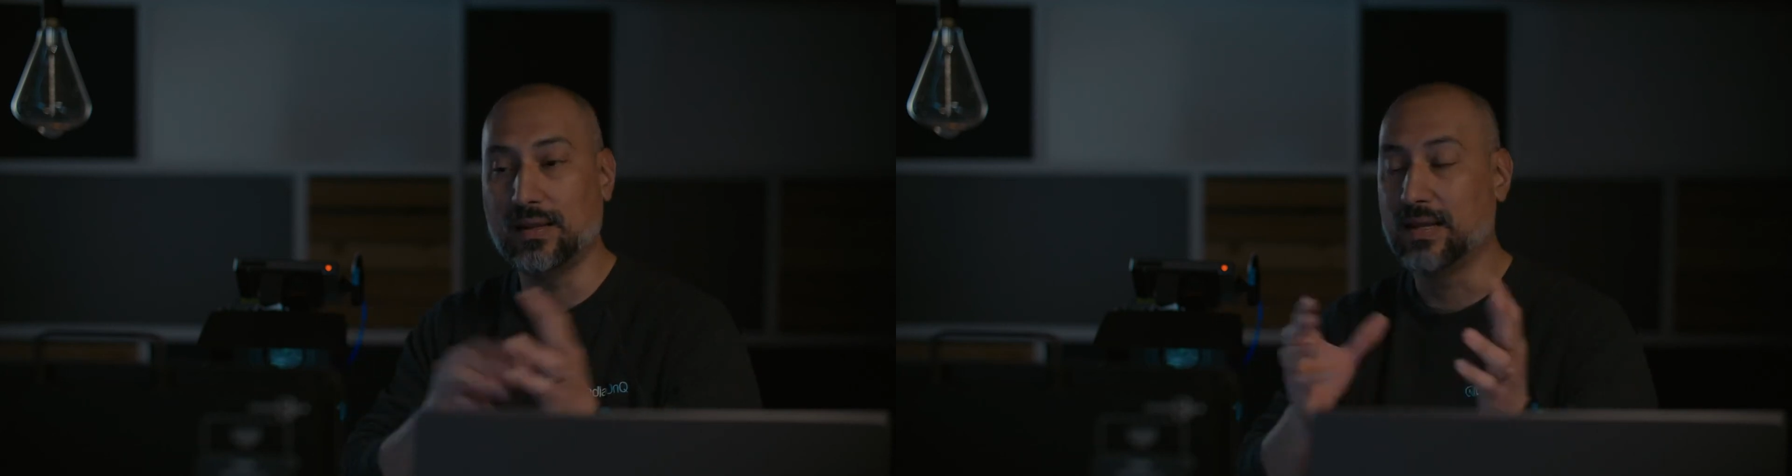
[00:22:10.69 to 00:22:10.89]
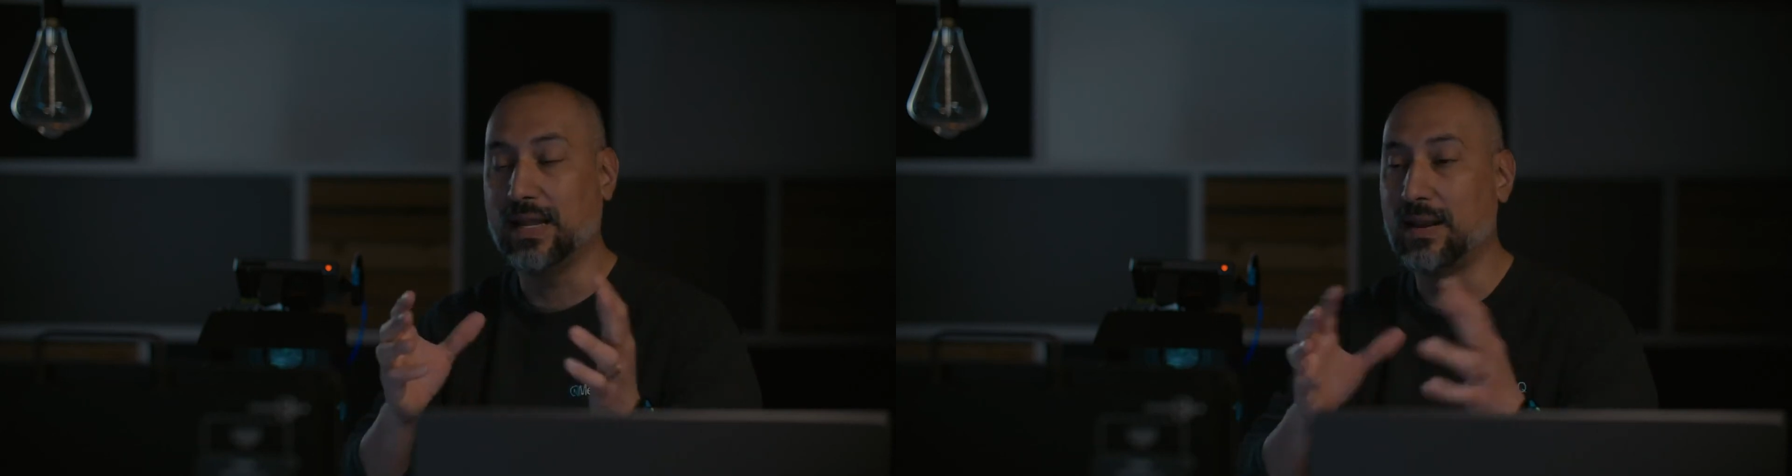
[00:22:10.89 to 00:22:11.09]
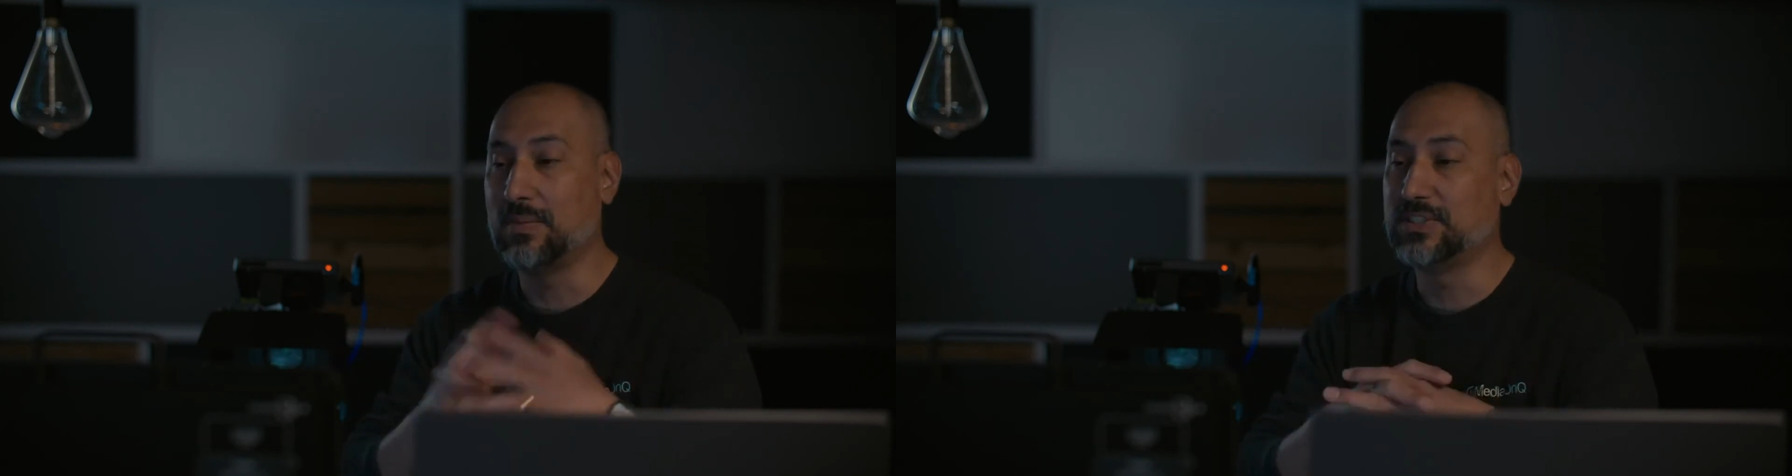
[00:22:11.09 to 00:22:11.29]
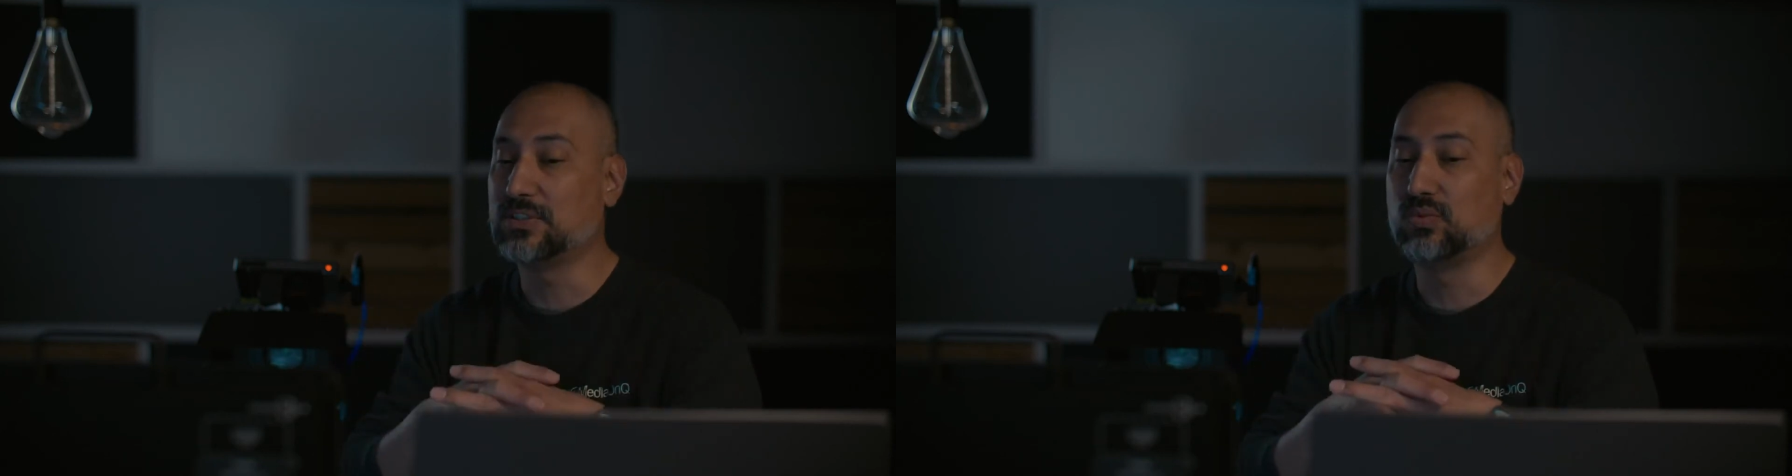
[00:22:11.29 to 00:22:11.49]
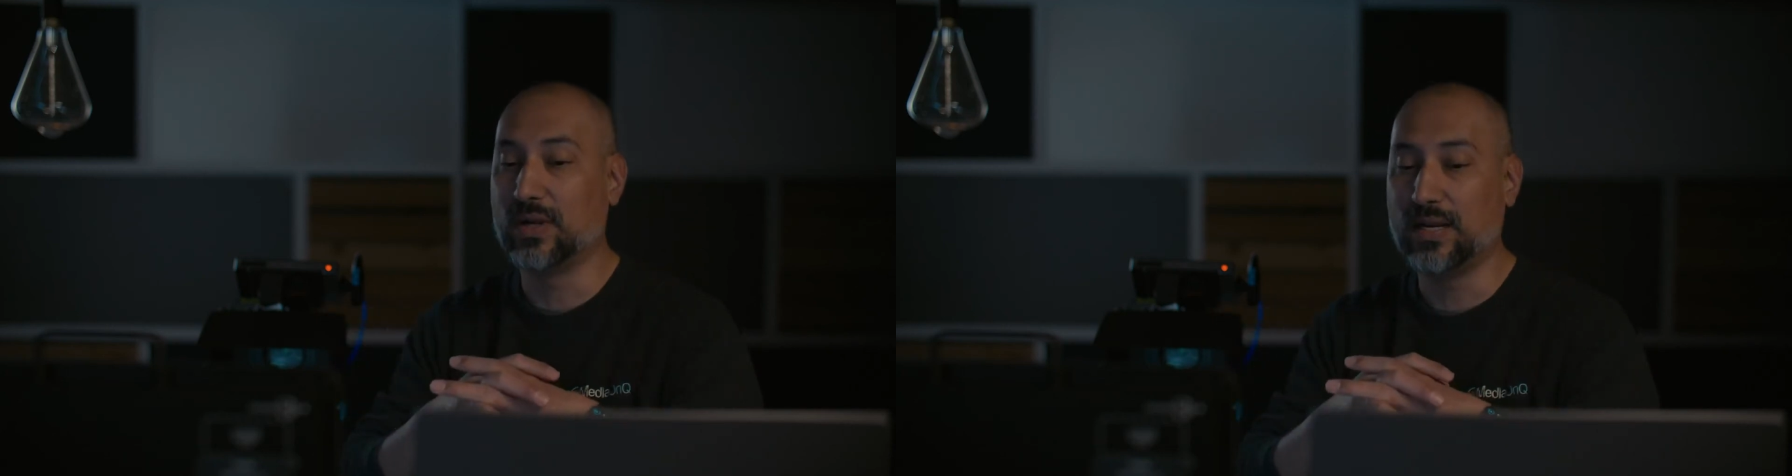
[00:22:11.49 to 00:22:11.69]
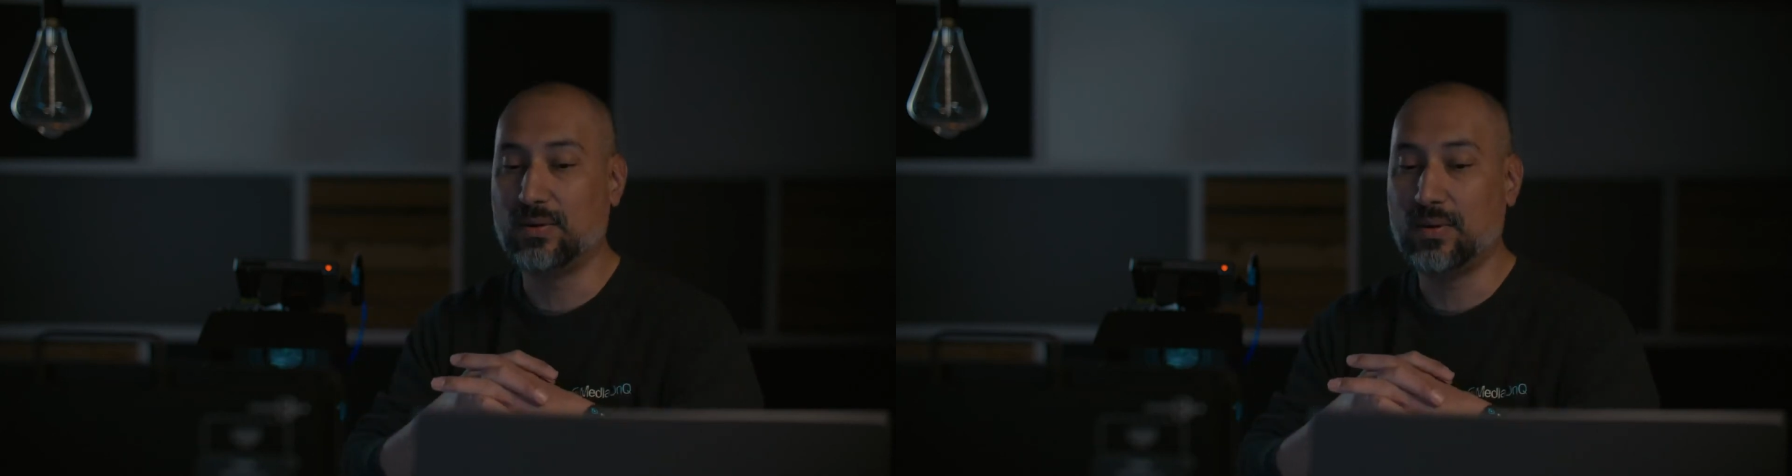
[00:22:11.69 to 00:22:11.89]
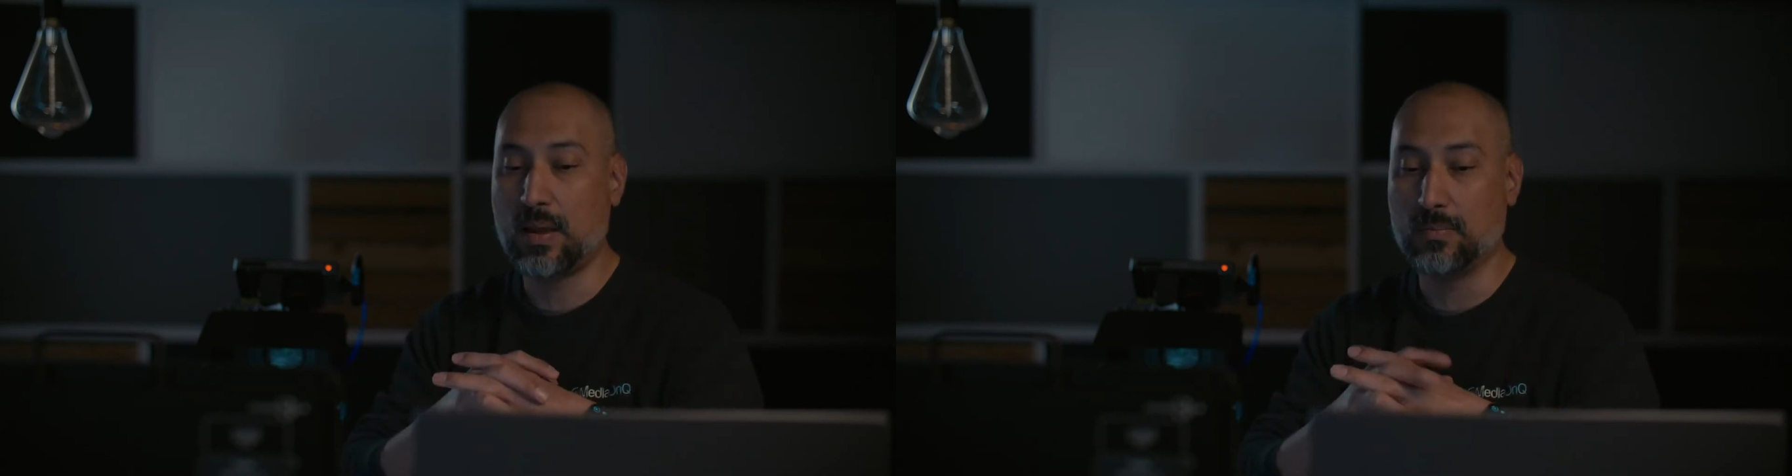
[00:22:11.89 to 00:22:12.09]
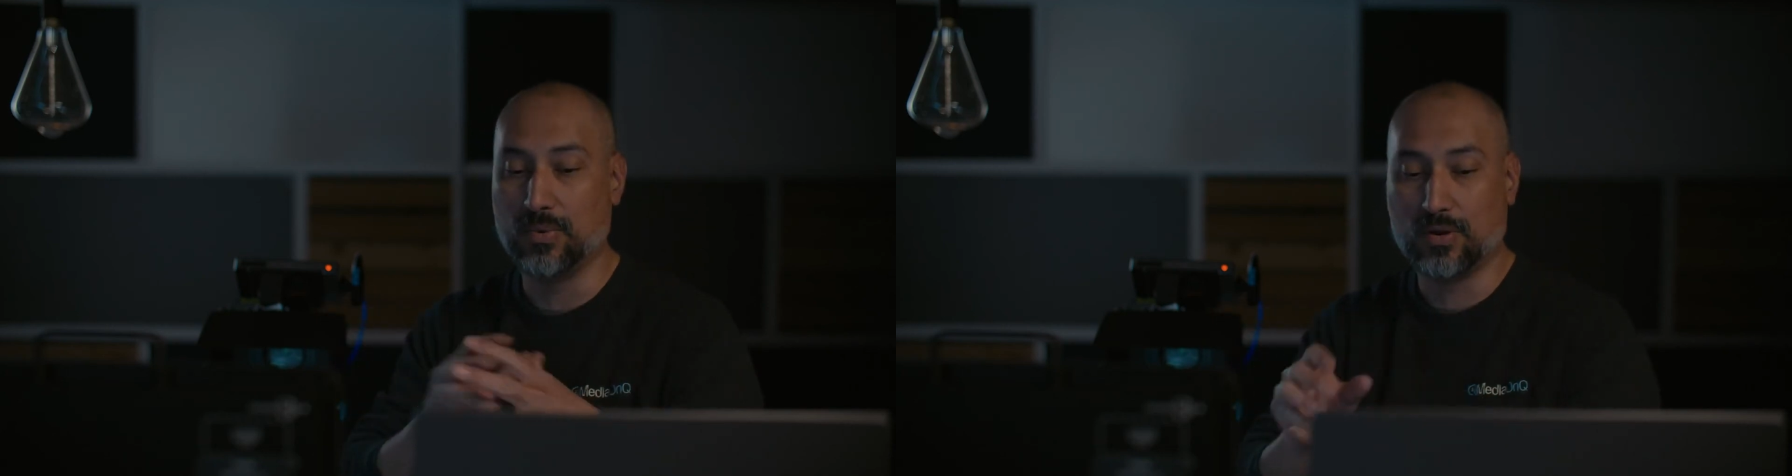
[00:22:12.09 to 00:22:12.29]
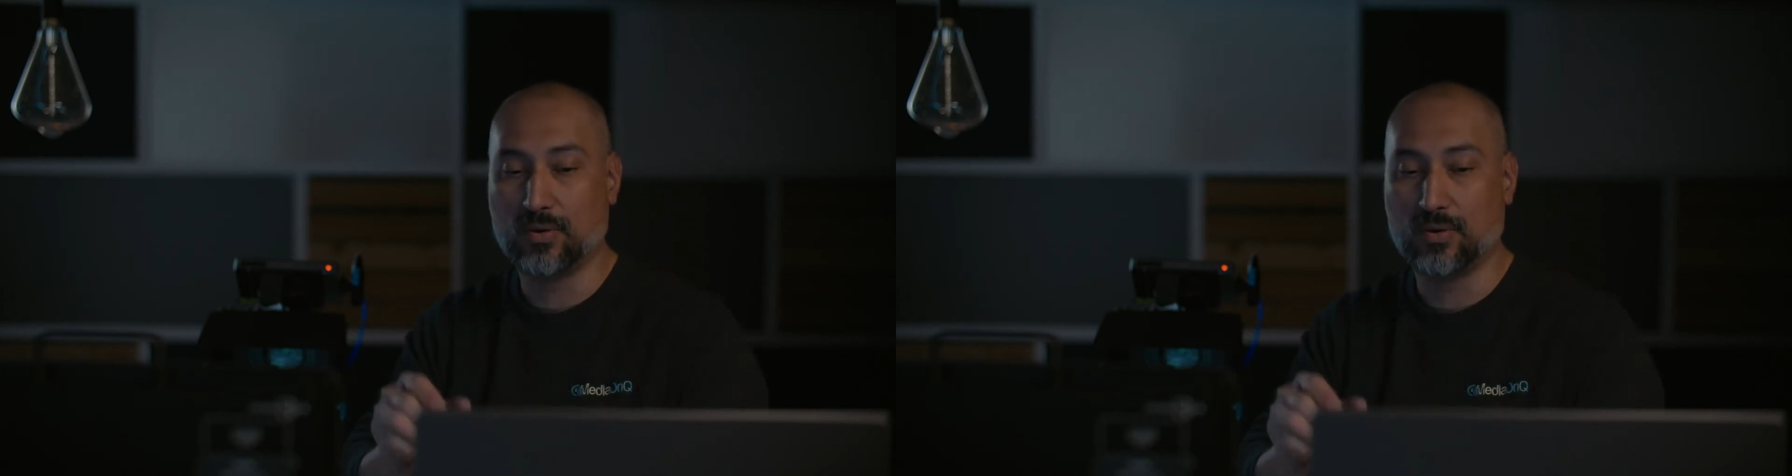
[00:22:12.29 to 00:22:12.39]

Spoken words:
Again, I'm just really blown